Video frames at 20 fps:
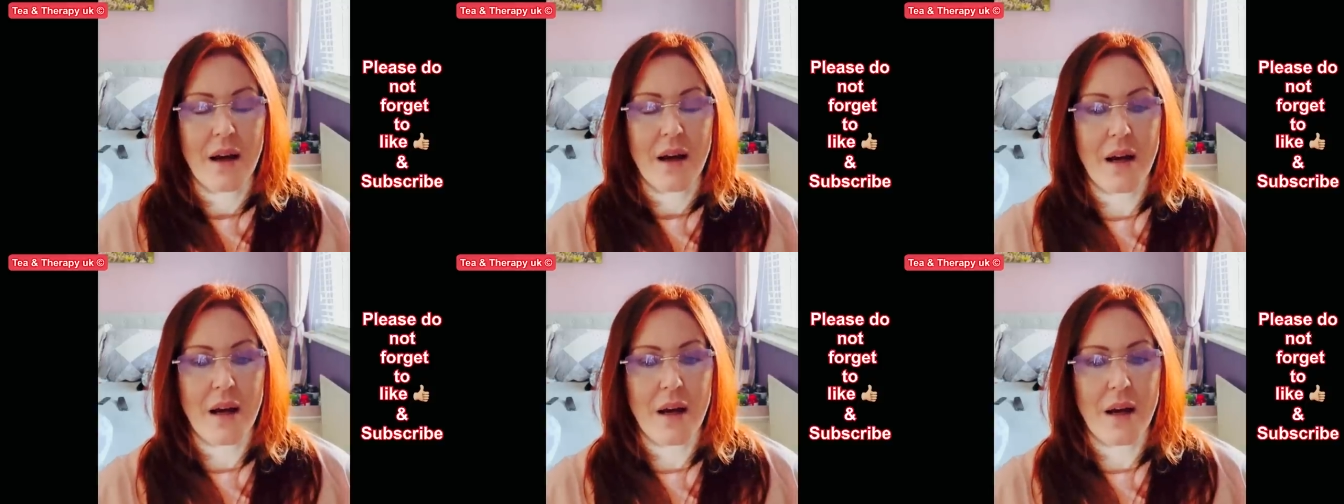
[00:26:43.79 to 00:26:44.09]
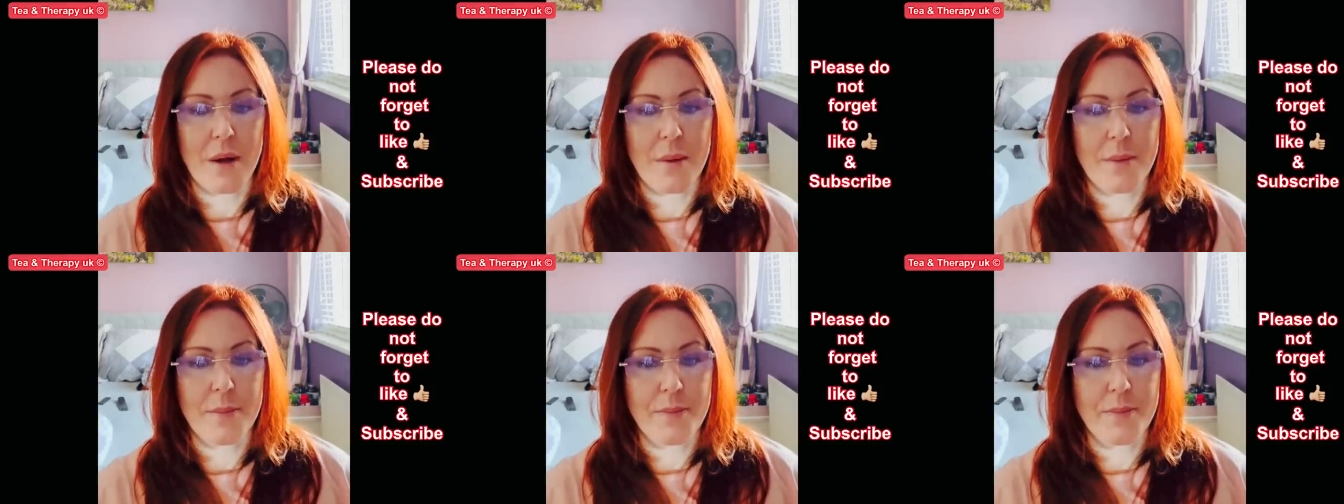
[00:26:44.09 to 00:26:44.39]

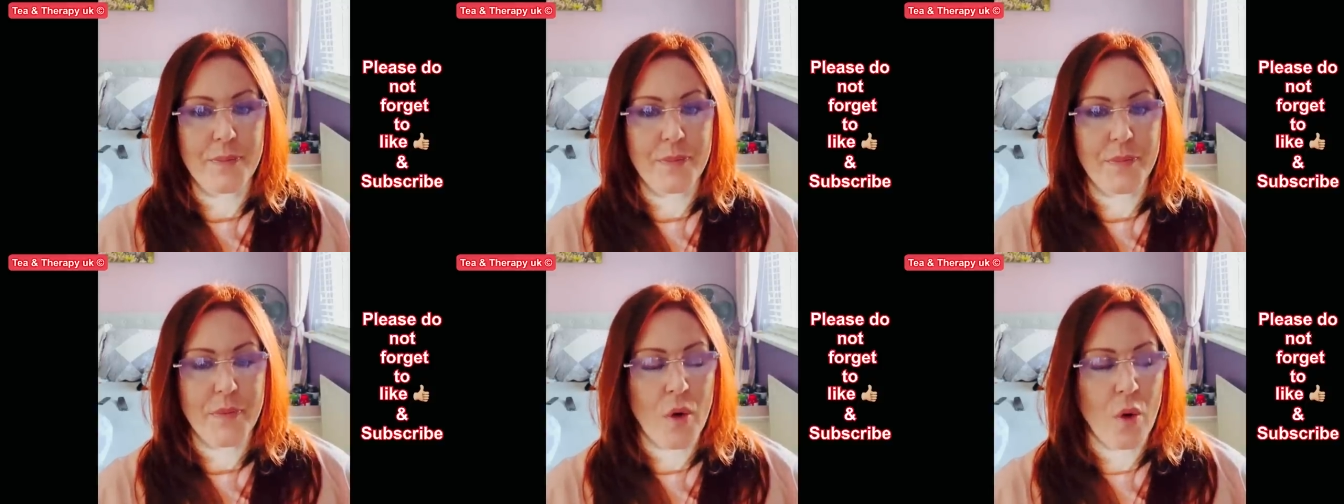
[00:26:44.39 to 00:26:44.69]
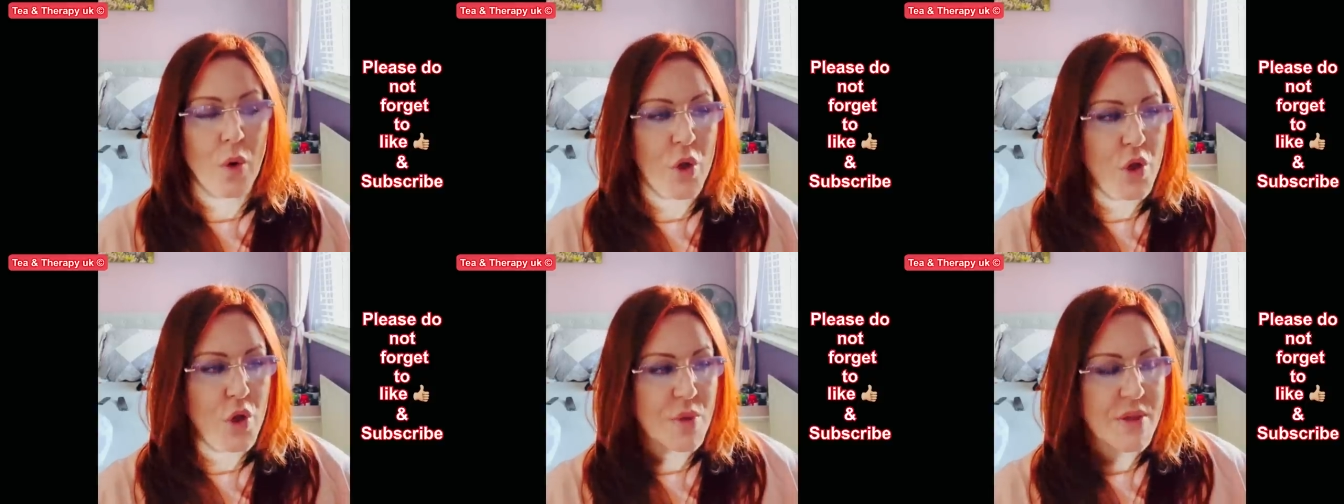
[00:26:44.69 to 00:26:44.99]
Um,
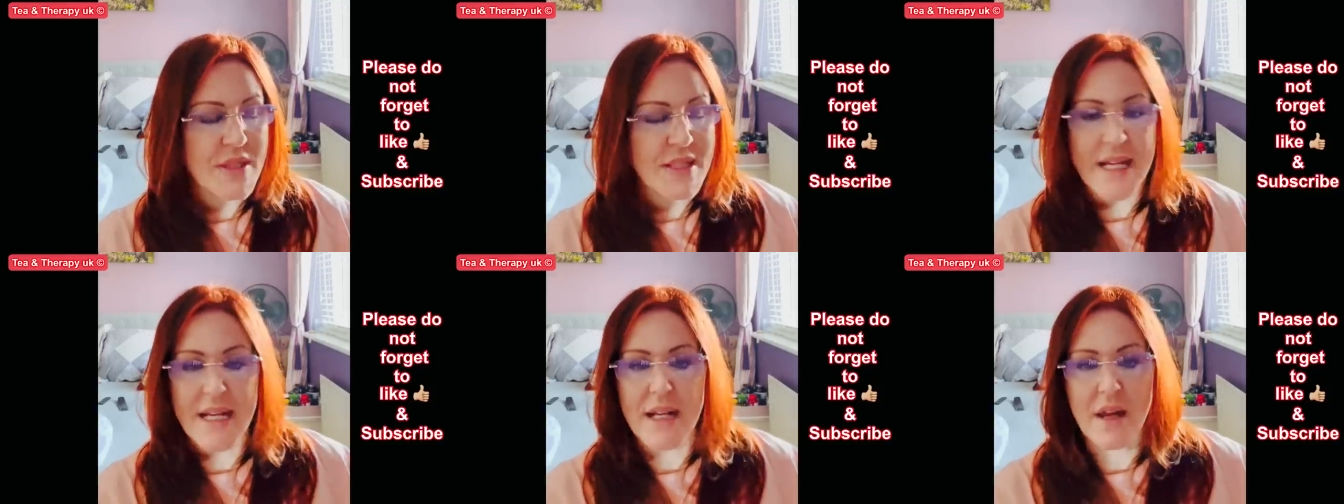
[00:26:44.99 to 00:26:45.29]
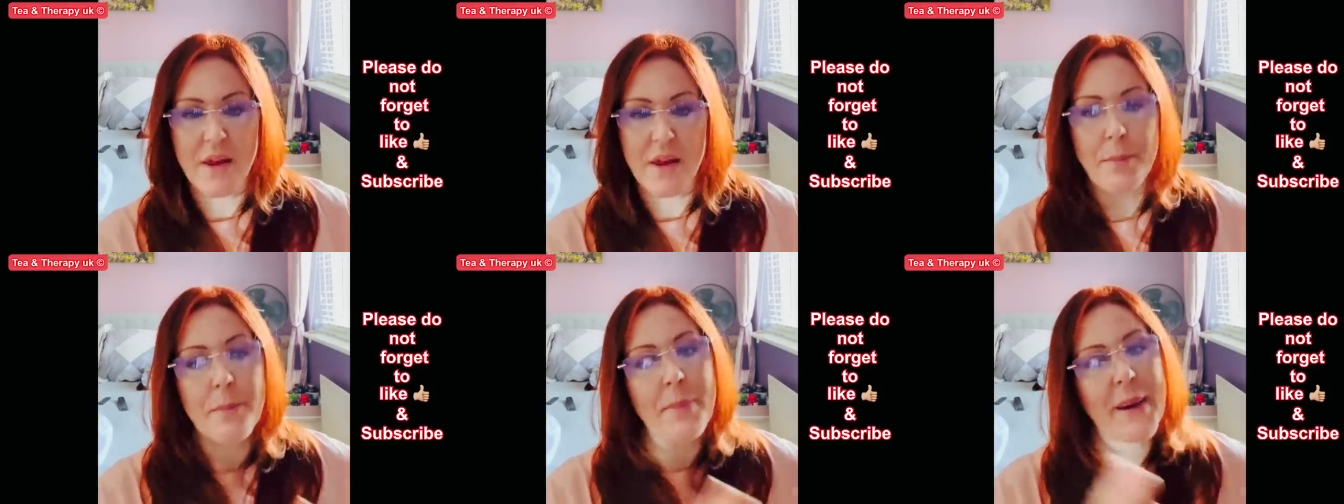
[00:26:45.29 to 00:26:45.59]
or you'll see
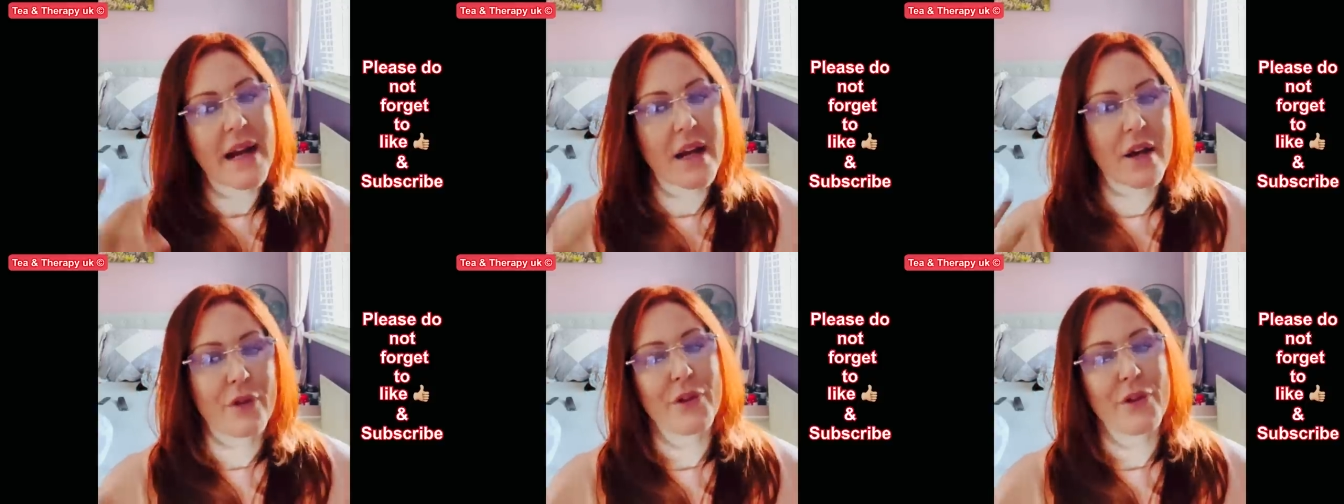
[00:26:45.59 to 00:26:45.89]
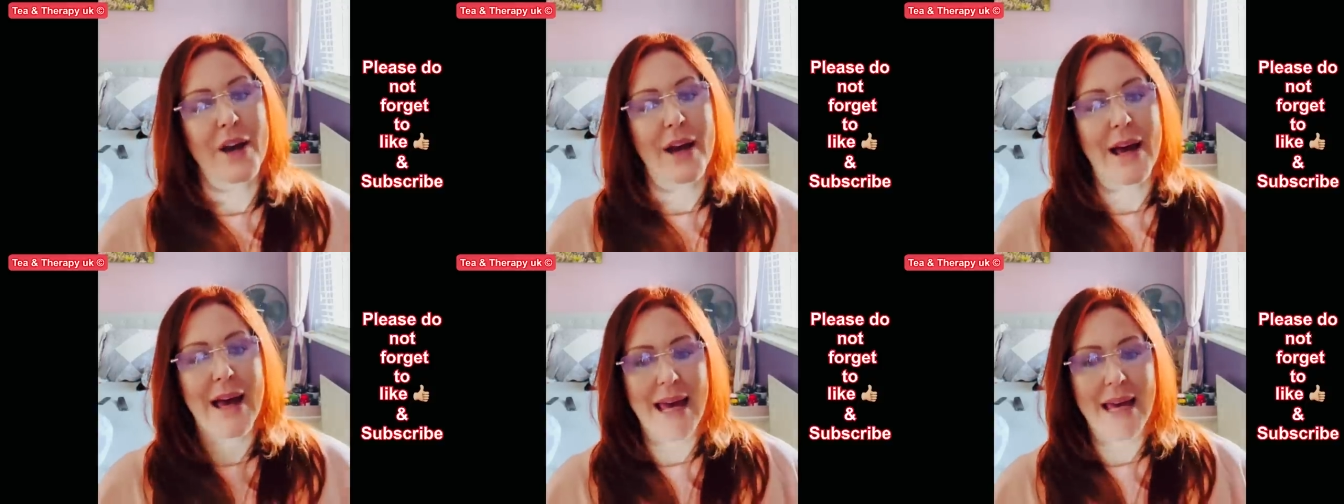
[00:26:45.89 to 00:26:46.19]
like the back of
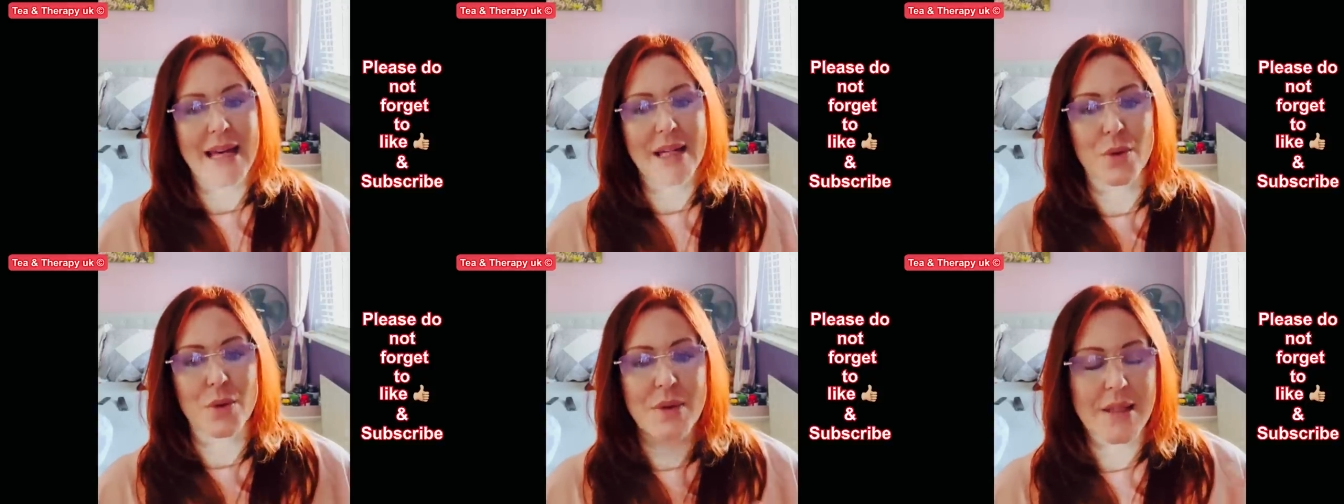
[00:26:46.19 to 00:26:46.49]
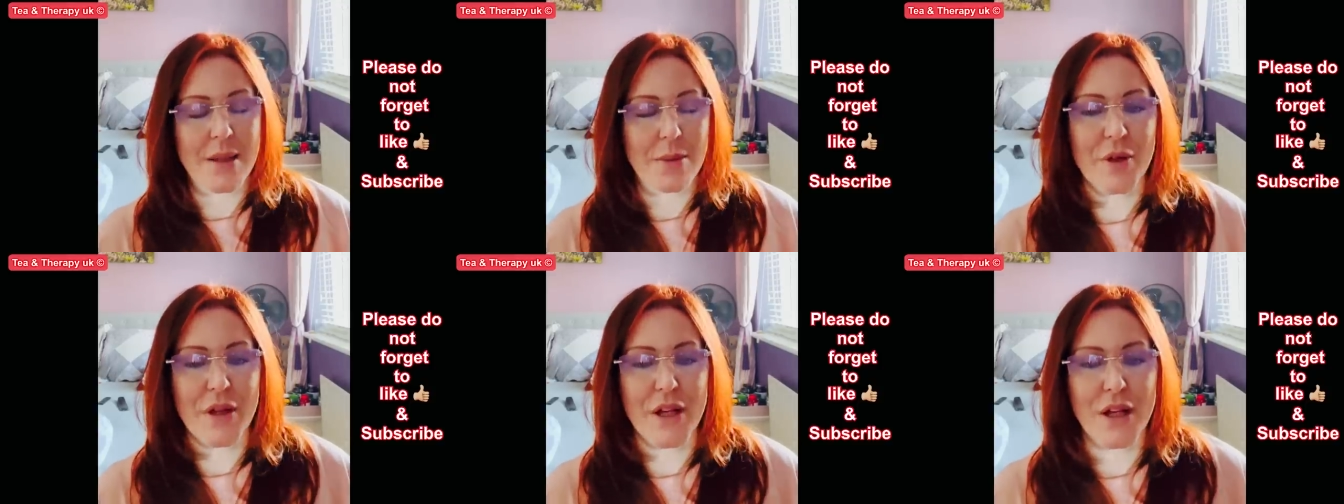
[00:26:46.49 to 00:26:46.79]
her head or
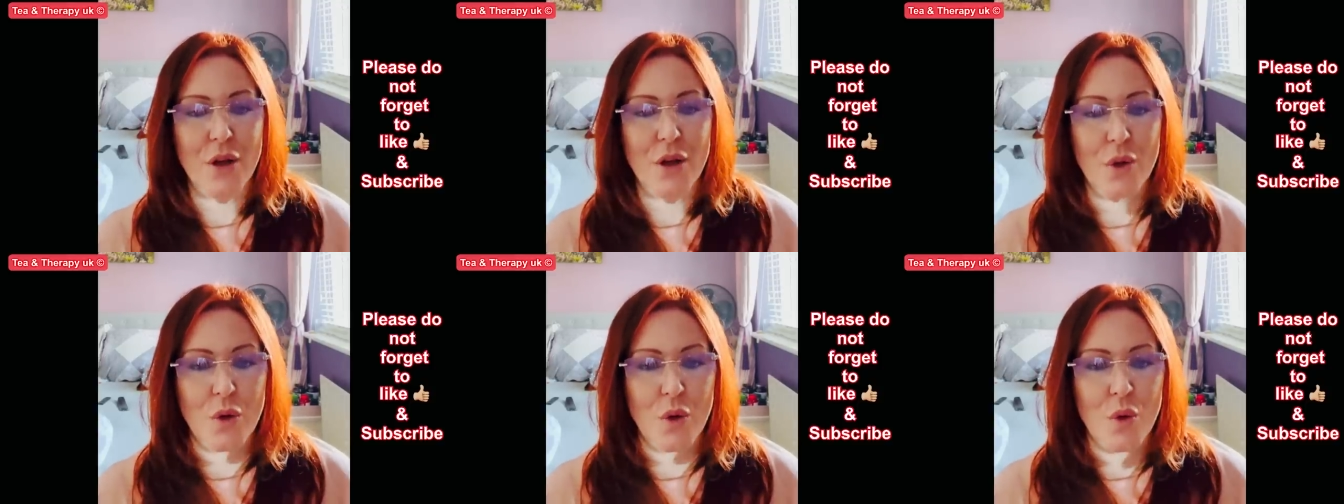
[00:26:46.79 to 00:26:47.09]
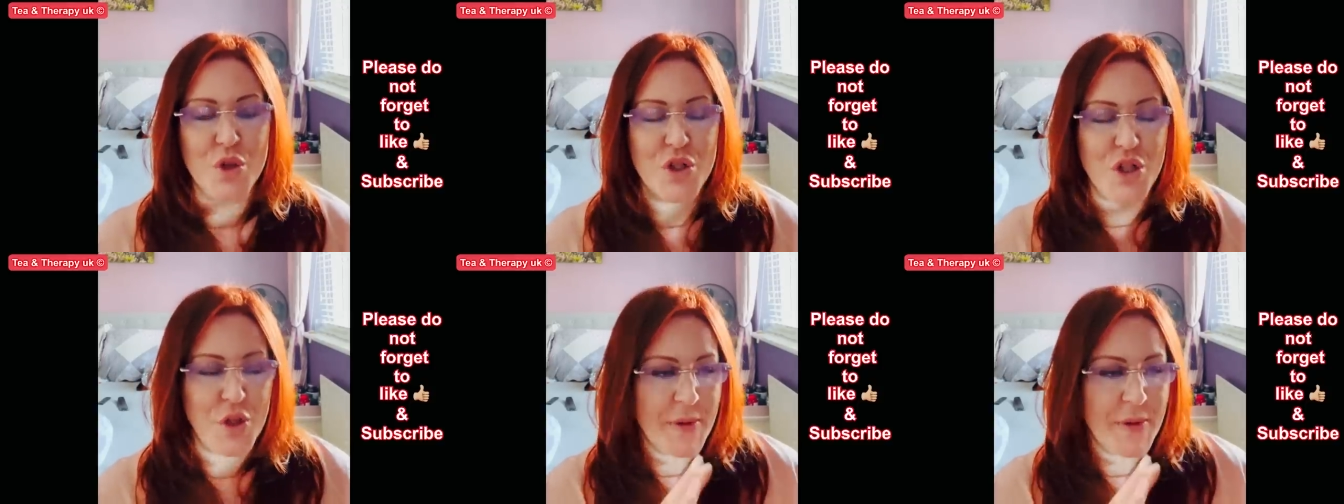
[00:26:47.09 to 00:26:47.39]
something along,
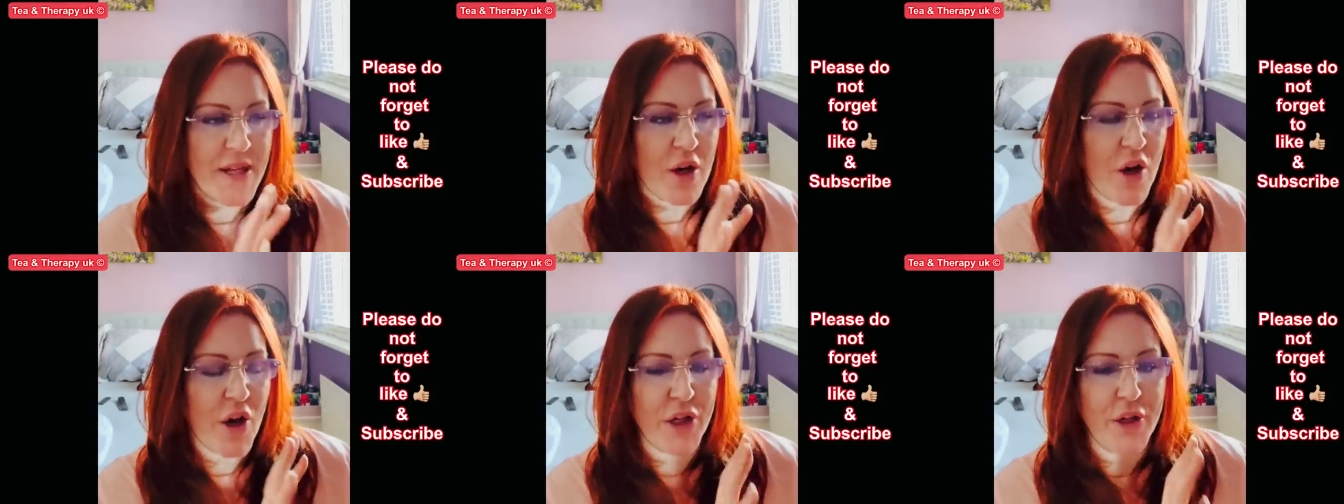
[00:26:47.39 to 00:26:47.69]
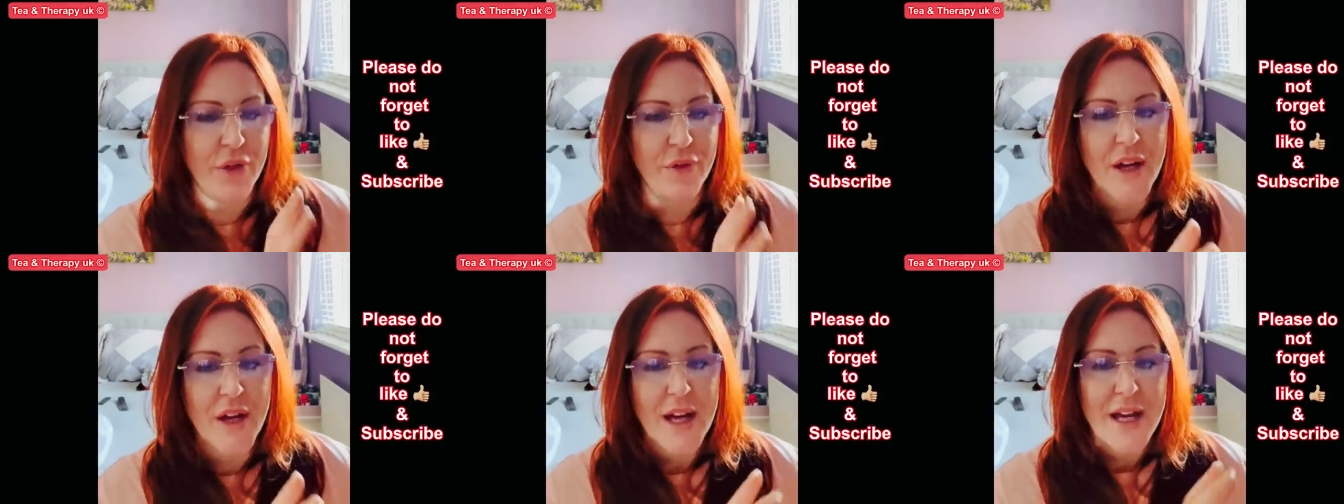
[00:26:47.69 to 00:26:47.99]
or she'll be kind
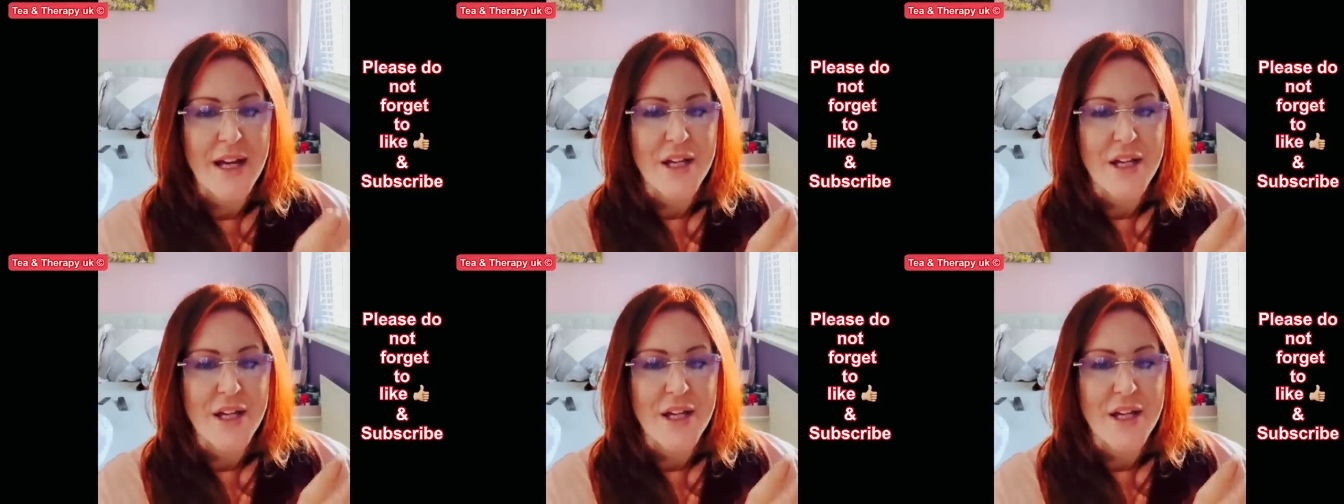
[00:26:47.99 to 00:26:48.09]
of,